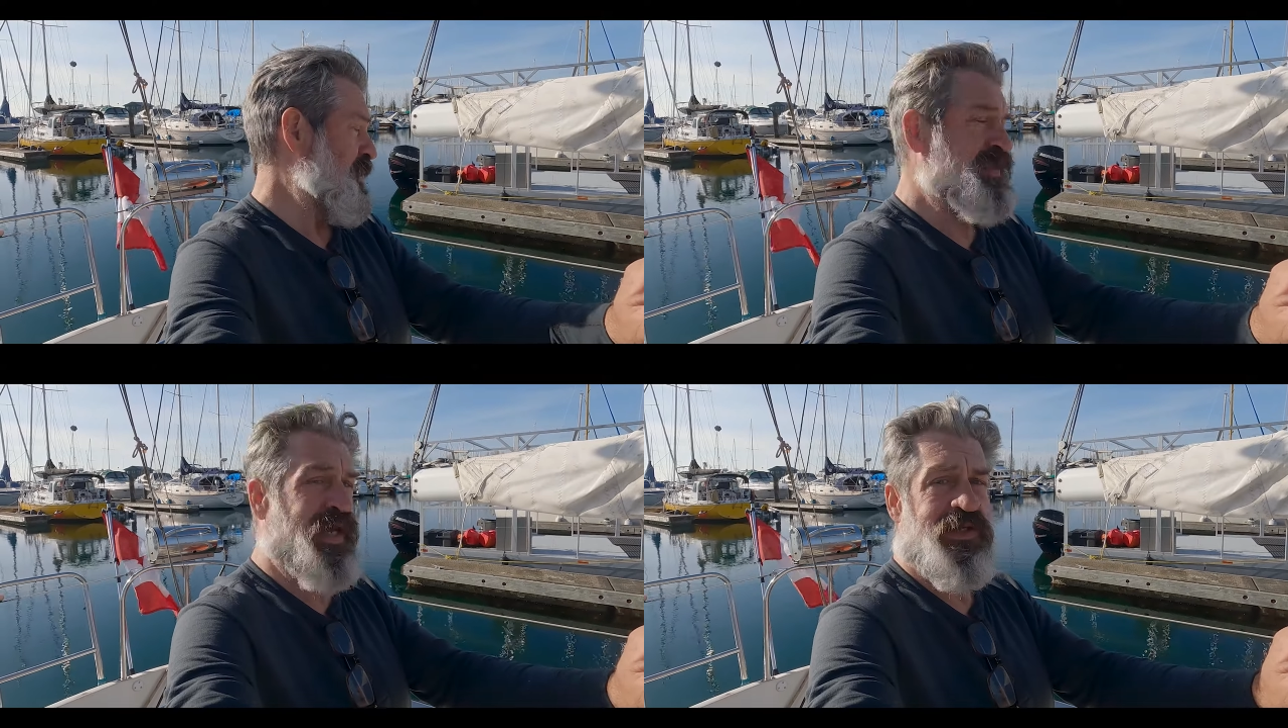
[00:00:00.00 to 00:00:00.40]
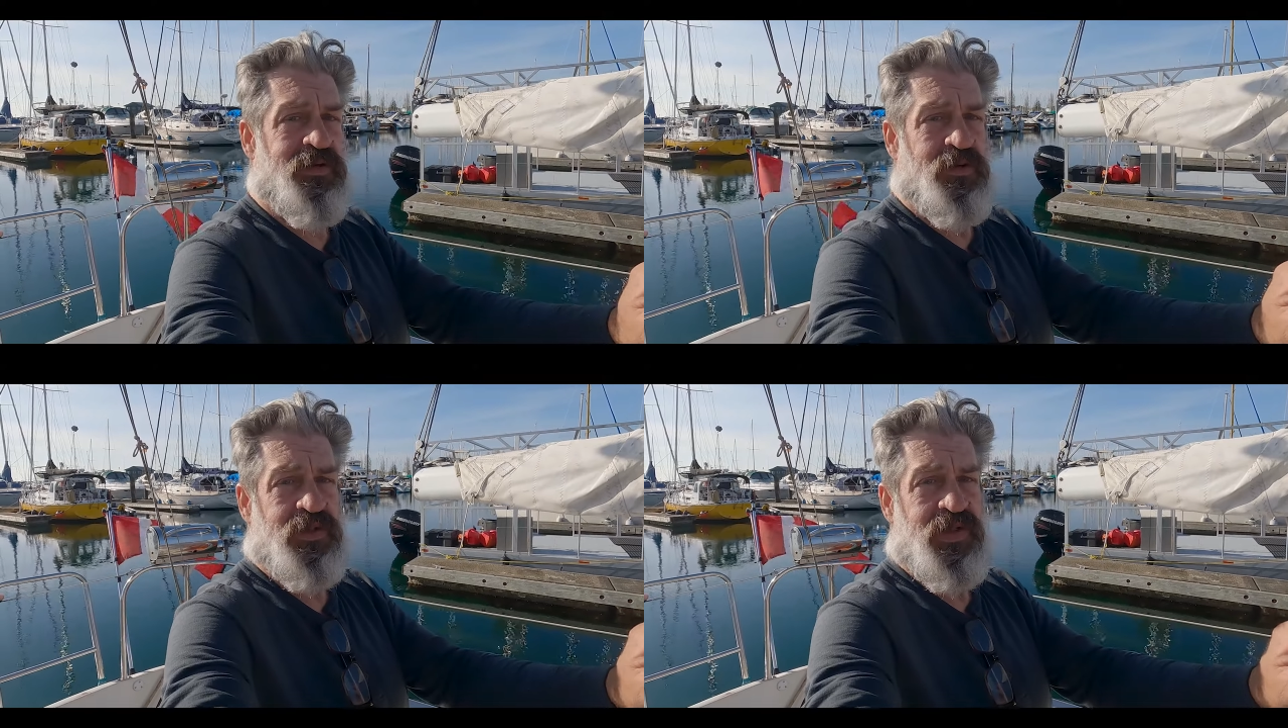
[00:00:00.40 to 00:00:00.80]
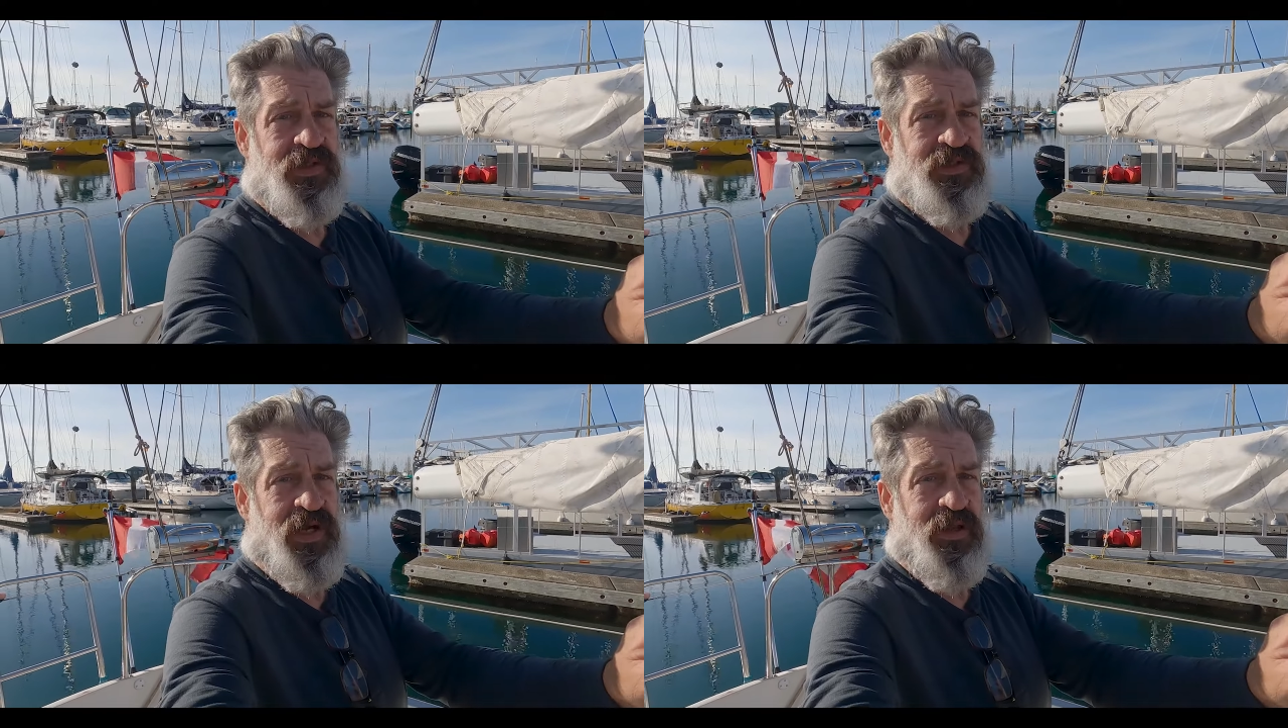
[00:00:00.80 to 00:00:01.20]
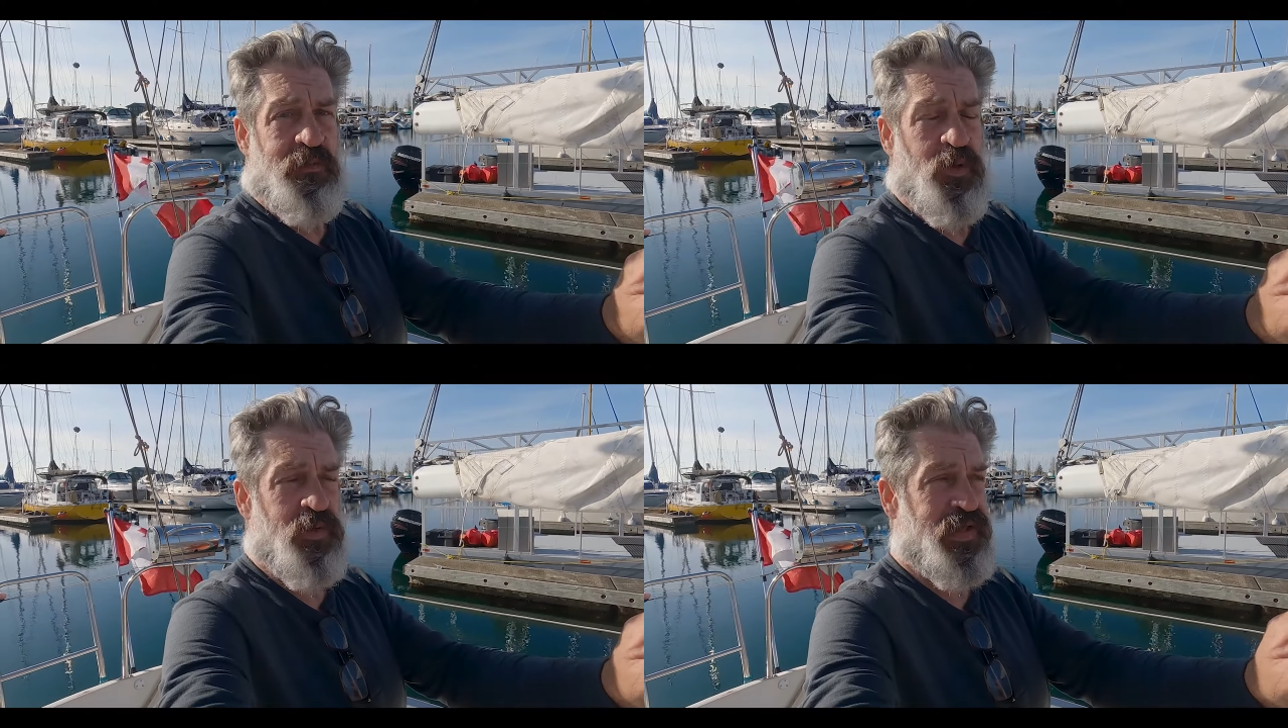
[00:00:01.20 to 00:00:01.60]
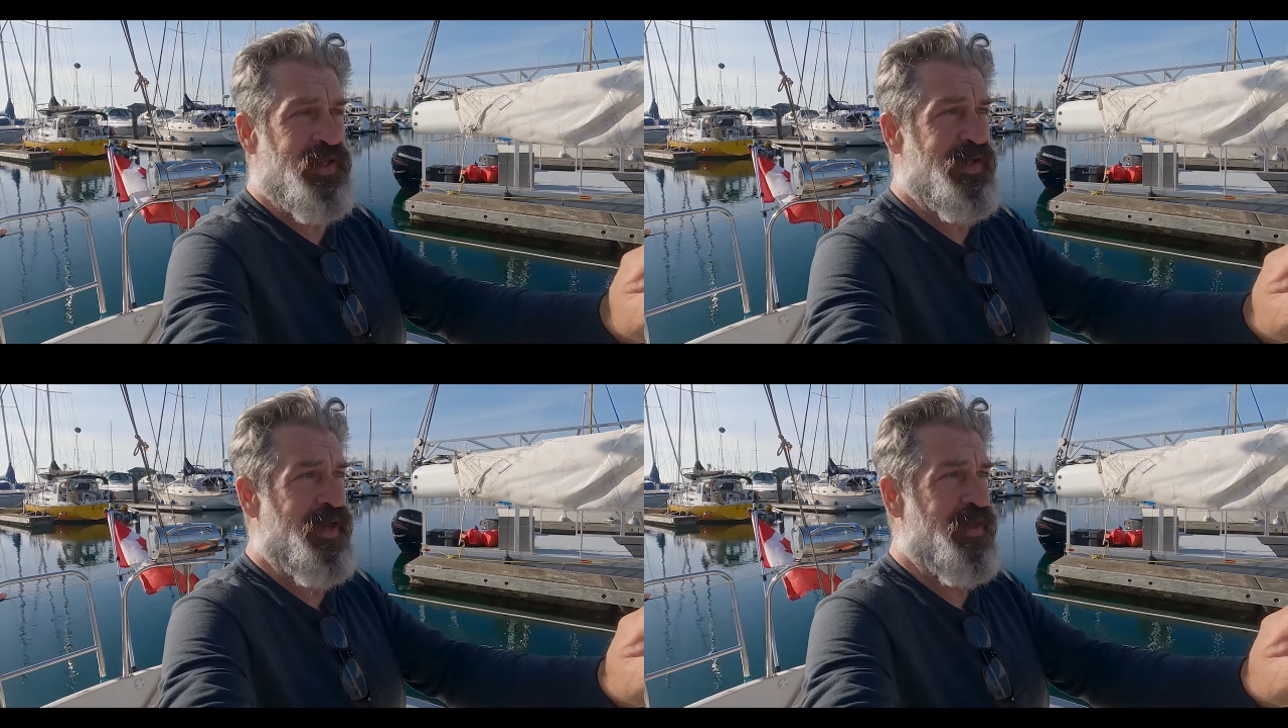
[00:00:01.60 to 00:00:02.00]
tender to the side of the boat,
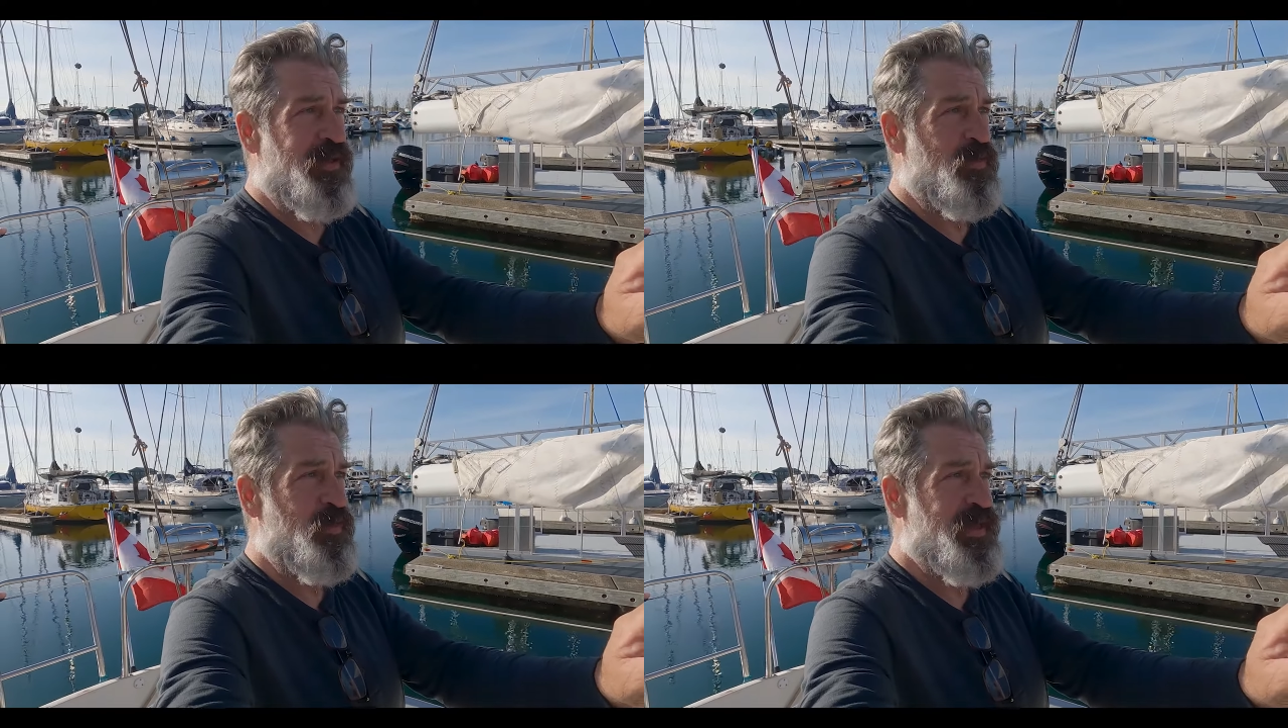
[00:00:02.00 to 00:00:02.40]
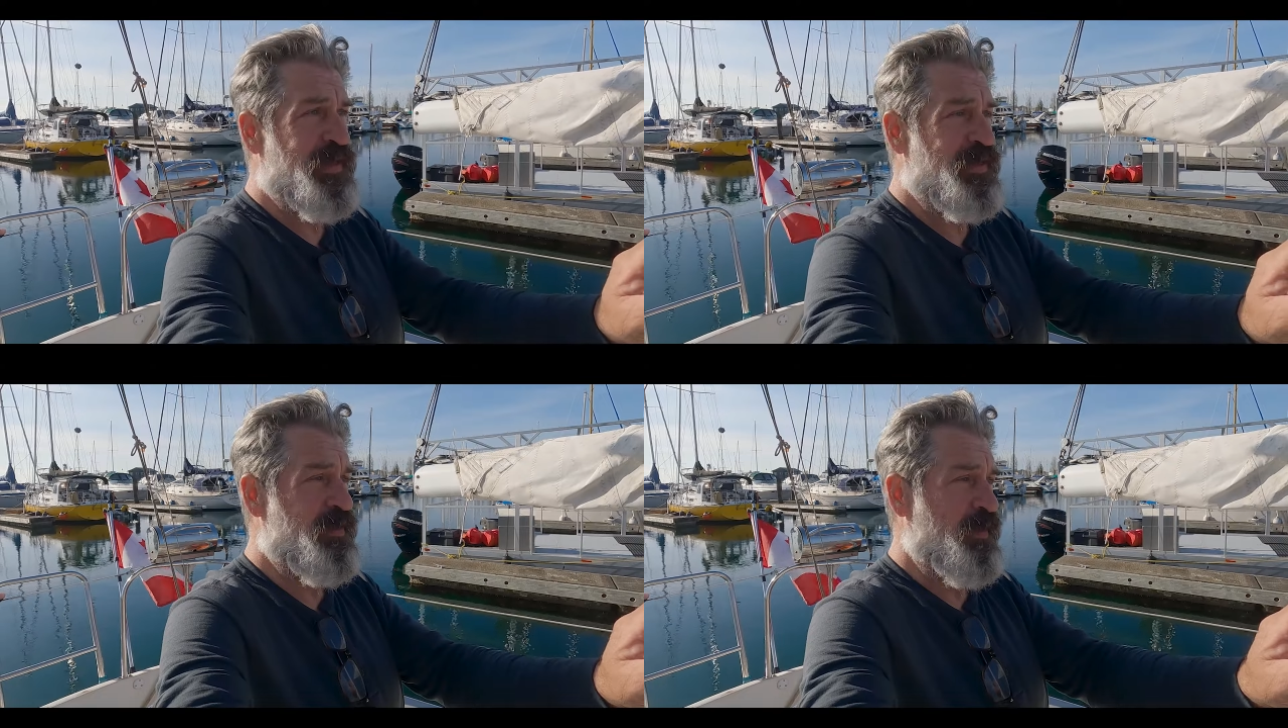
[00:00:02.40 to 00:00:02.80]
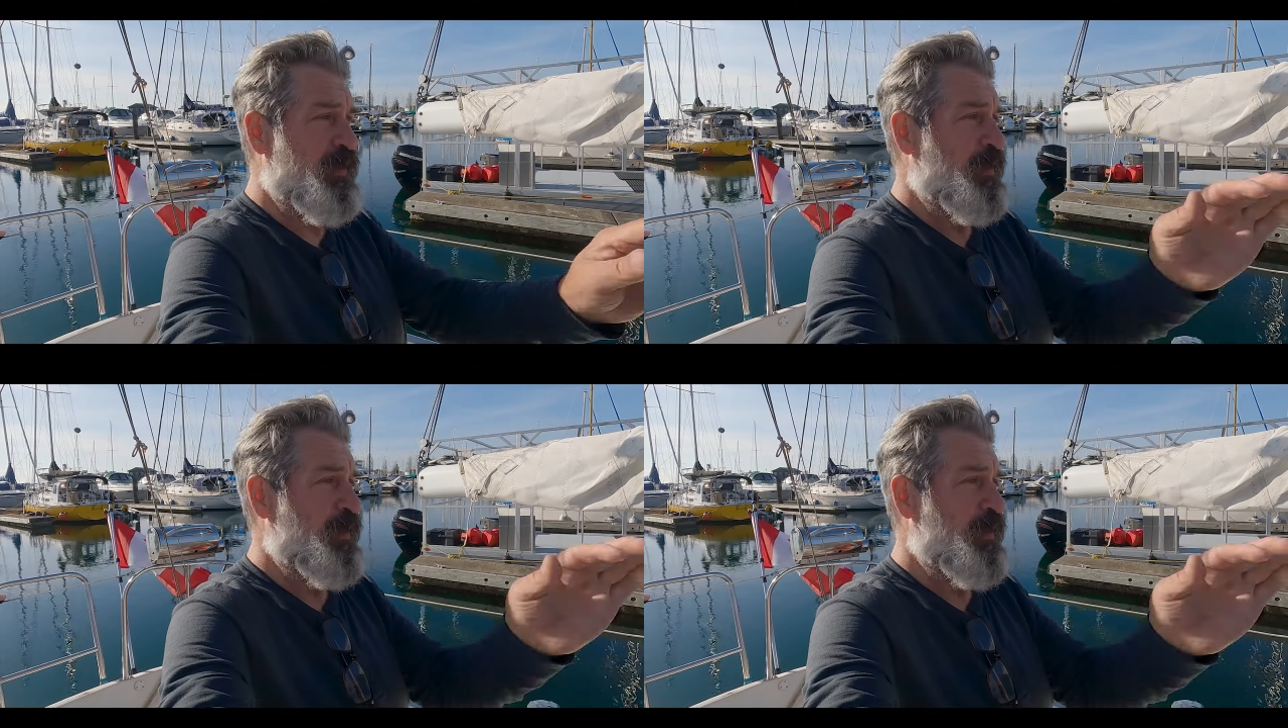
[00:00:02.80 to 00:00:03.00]
get it out of the marina,